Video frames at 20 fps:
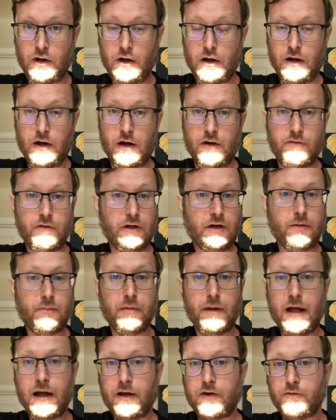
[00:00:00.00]
Uh, drink a
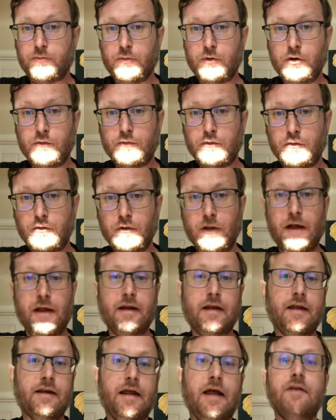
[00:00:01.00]
black is beautiful
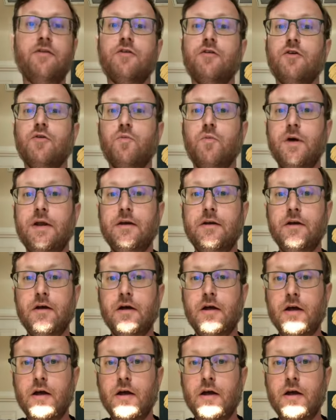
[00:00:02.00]
and get entered to win